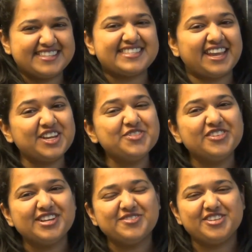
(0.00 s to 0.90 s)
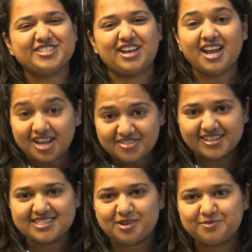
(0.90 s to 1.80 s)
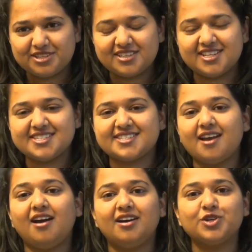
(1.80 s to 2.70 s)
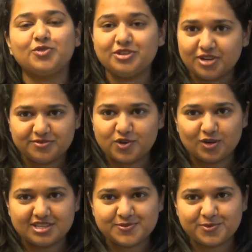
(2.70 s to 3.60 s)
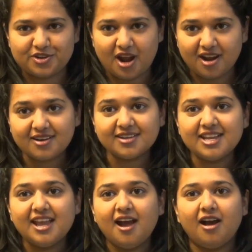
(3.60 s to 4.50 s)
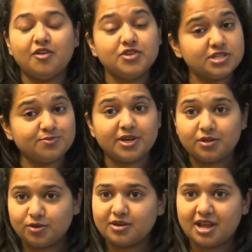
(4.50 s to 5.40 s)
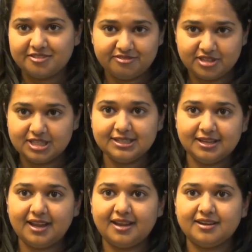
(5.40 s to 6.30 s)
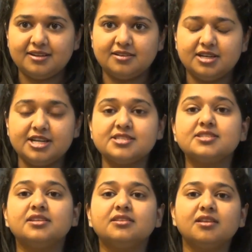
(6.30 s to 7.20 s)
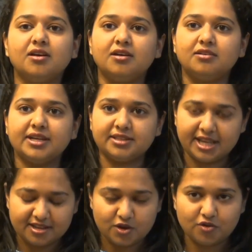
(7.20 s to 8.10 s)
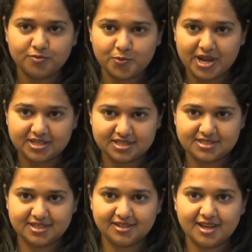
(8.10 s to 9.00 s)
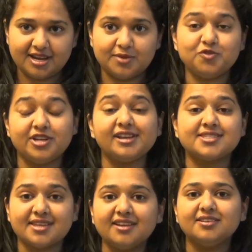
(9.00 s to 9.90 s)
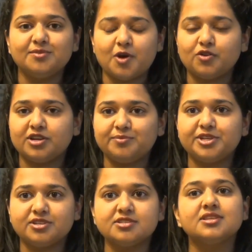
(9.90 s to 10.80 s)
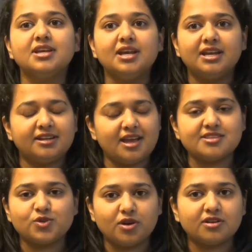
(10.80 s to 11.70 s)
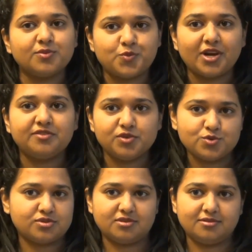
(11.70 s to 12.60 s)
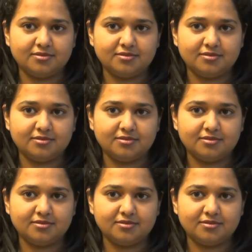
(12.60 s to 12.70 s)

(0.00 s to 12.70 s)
the second one, which I have accepted, is $25 per hour, which is pretty good, I feel, and it is in the area of mobile testing, and I'm very excited about it because it has got a bright future.